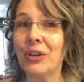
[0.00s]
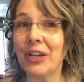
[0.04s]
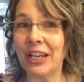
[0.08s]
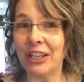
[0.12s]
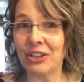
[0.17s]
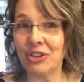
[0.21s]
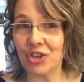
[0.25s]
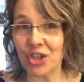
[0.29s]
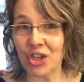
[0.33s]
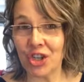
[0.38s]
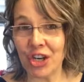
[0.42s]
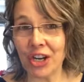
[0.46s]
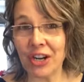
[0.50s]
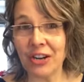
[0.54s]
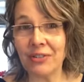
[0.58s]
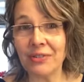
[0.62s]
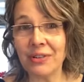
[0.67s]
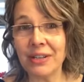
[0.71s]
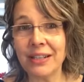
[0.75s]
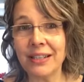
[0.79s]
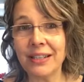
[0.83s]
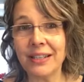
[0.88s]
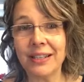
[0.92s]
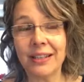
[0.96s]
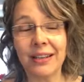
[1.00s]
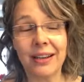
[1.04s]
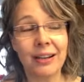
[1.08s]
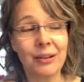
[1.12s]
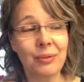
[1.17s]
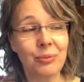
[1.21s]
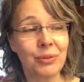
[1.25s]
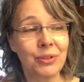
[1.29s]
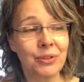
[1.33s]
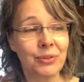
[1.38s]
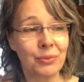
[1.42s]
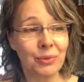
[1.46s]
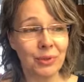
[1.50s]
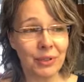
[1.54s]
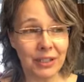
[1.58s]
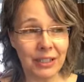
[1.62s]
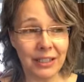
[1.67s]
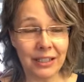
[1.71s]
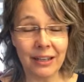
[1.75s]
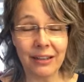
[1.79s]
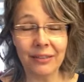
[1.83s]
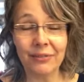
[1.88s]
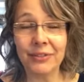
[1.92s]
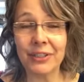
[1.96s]
can share it. I would really
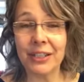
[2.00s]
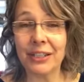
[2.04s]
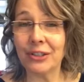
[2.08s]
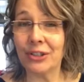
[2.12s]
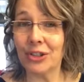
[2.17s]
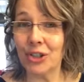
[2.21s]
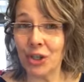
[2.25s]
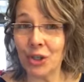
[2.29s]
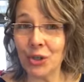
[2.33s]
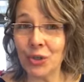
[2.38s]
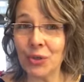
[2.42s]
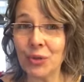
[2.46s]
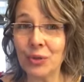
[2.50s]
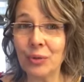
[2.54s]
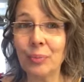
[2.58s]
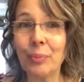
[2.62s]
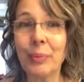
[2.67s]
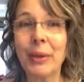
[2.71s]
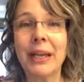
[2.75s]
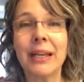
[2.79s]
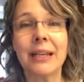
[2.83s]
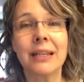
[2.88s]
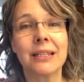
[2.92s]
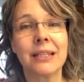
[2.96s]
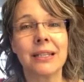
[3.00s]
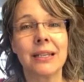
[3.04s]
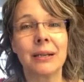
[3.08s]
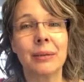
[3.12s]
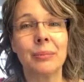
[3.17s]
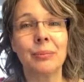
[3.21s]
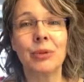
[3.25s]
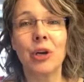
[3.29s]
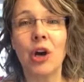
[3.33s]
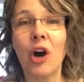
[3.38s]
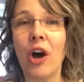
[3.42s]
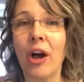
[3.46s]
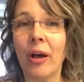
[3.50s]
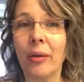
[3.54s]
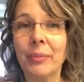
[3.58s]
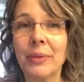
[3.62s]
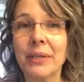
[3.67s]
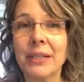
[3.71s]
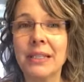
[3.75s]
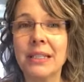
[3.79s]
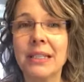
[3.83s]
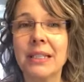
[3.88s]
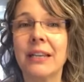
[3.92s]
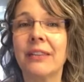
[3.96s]
love that too. Make some
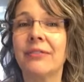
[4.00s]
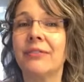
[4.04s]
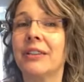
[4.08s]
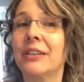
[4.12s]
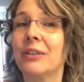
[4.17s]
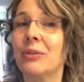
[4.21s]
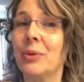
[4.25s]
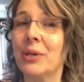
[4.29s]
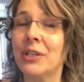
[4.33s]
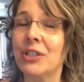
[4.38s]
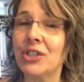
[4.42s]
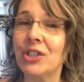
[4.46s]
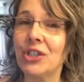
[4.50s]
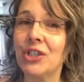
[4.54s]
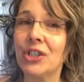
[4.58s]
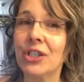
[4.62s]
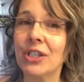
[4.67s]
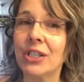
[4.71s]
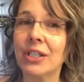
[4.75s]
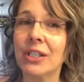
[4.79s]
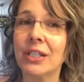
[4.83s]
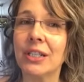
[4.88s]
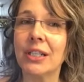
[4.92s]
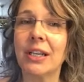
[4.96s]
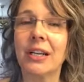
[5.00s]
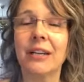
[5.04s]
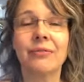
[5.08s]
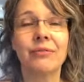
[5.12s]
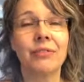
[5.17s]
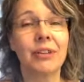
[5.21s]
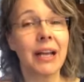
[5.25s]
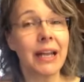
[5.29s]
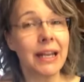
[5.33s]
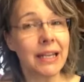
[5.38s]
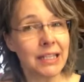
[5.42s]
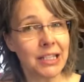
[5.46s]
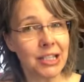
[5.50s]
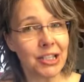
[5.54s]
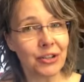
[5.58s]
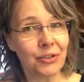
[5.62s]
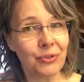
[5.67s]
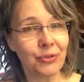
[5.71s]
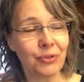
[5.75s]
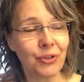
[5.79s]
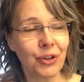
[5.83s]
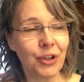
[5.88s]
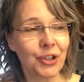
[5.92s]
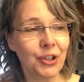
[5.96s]
comments, have a question. I will answer
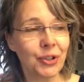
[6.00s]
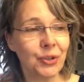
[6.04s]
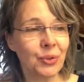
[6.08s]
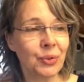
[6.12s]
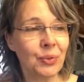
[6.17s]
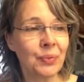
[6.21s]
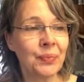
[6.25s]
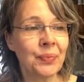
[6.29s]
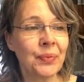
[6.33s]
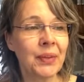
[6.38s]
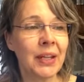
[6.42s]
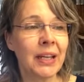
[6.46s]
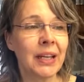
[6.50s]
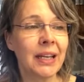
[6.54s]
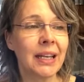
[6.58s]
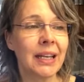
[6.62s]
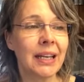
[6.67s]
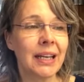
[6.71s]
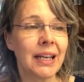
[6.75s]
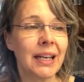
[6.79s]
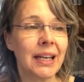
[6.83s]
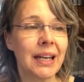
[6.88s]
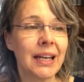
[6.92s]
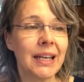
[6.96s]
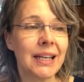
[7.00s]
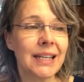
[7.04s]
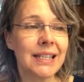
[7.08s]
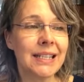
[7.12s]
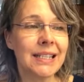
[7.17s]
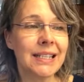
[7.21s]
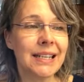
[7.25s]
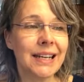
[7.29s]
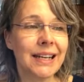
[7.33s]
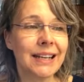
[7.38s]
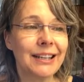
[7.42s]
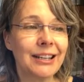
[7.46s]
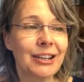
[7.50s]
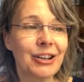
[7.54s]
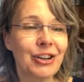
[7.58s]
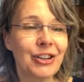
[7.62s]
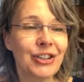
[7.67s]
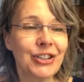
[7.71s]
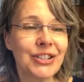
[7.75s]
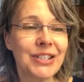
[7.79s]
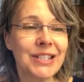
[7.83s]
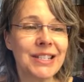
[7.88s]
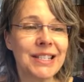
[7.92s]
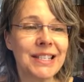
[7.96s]
it for you. And I'm
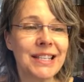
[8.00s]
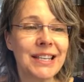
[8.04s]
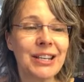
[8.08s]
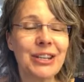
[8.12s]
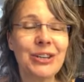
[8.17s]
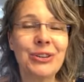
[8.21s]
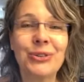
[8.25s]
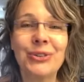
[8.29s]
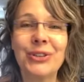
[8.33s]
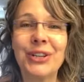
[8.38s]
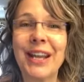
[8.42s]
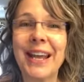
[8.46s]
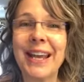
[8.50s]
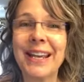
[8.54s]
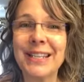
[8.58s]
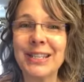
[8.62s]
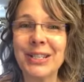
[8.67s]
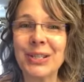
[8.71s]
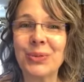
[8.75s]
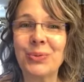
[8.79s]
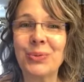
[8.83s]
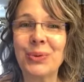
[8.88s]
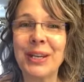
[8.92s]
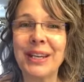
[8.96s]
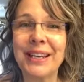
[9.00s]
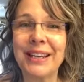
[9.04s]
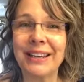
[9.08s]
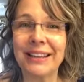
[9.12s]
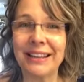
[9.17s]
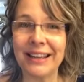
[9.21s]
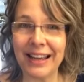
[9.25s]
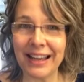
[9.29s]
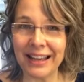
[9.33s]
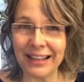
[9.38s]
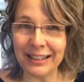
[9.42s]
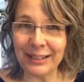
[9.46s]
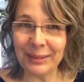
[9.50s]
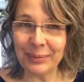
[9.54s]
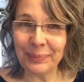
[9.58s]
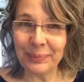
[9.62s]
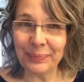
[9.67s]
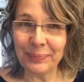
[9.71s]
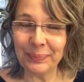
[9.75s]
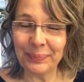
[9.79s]
gonna see you next week again.